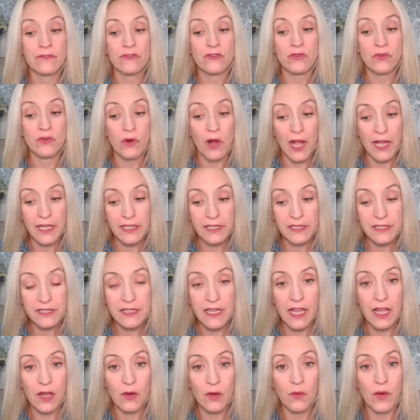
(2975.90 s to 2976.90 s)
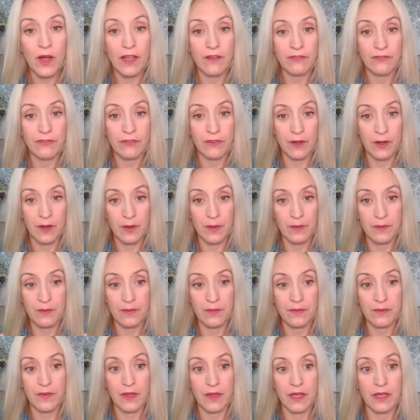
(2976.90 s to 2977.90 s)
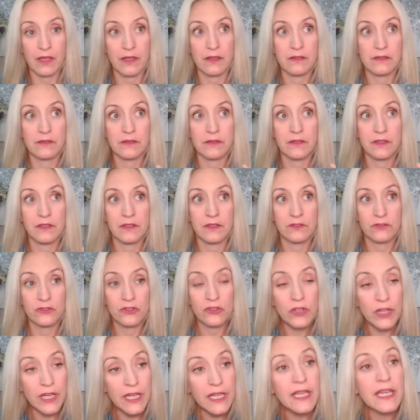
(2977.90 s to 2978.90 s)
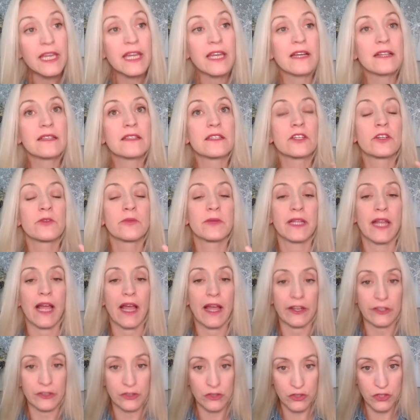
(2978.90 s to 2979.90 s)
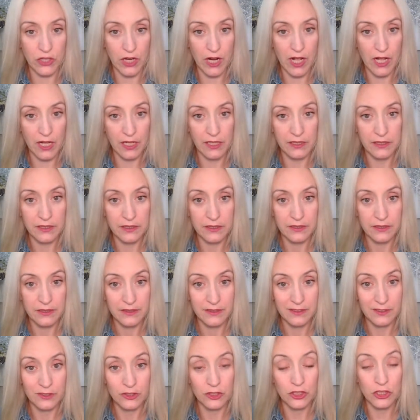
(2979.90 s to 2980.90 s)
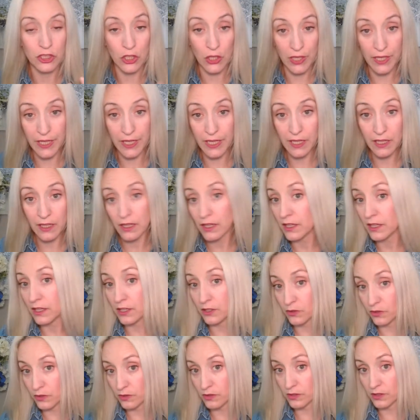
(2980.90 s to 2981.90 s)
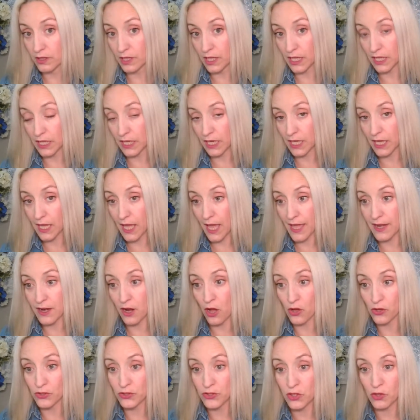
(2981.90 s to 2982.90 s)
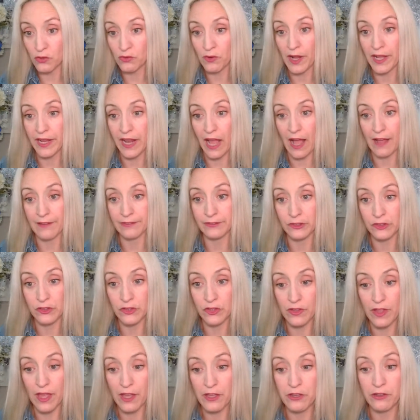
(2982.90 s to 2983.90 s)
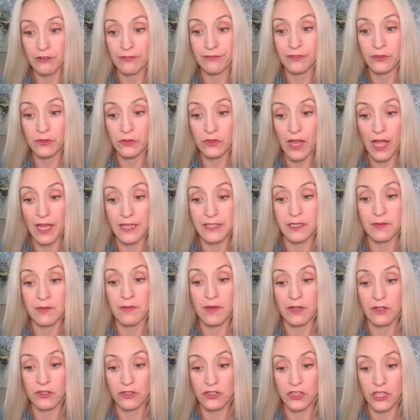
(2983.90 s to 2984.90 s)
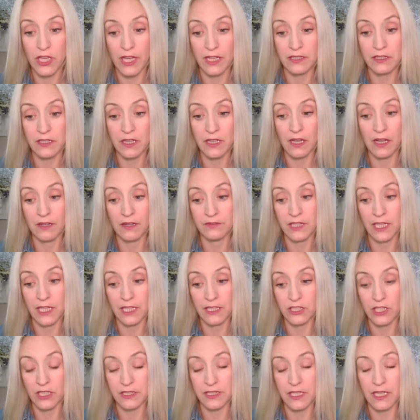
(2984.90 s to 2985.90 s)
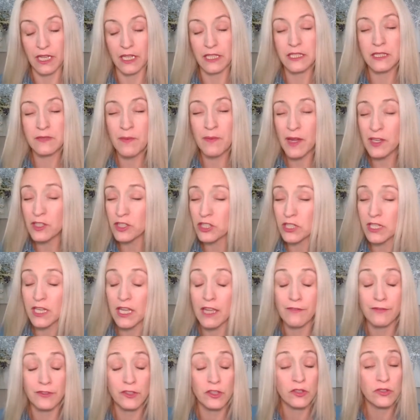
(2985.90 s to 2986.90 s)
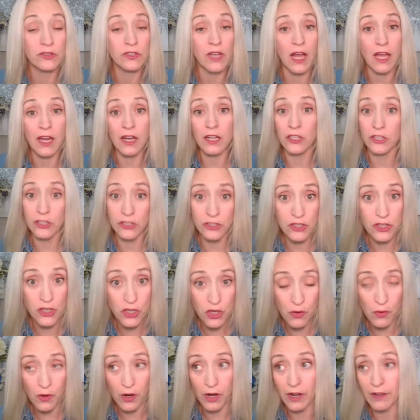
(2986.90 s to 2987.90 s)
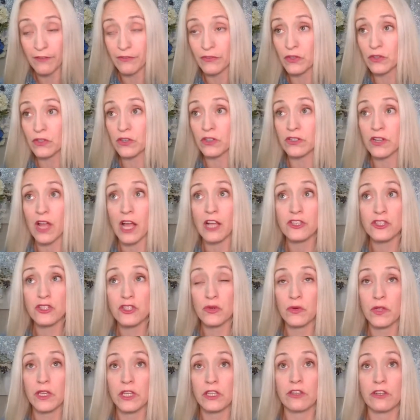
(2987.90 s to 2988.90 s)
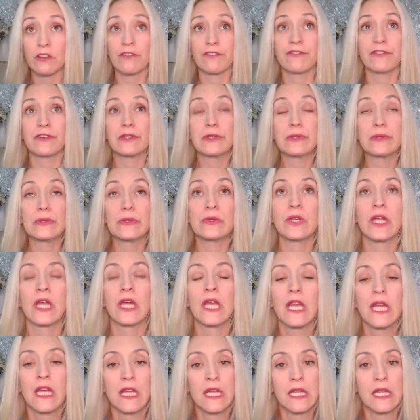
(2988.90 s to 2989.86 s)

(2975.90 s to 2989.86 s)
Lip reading: try to stay away from drinking a little bit extra during eating and also right after, so that your food has a better chance of digesting, especially if you're not a good chewer. If you're not chewing your food,